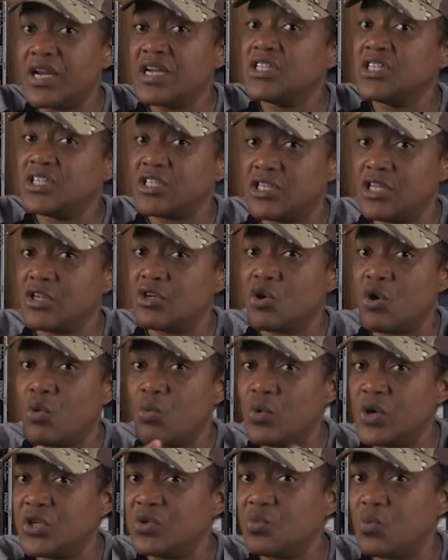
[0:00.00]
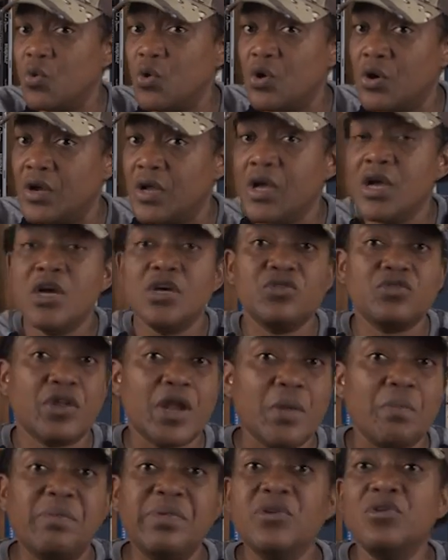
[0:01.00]
They just didn't know which one. So
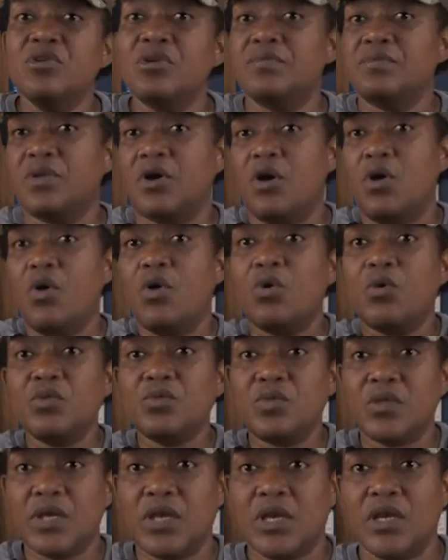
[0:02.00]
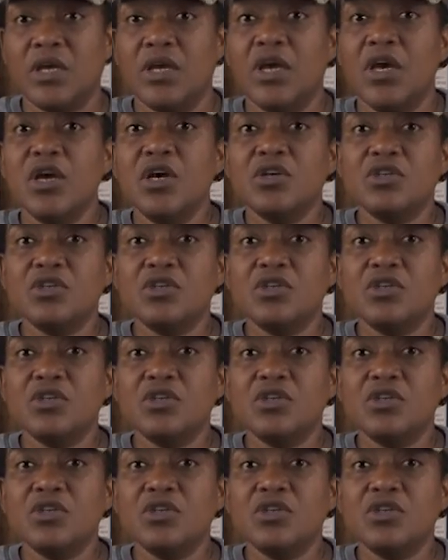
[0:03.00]
they blew up the whole thing.